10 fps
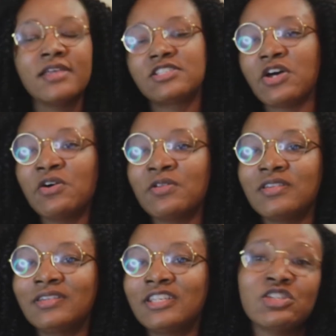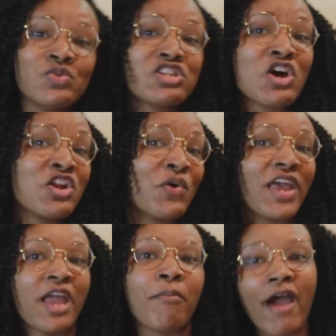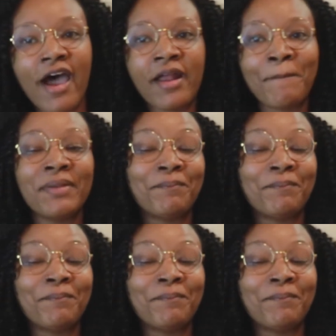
So this was an okay product,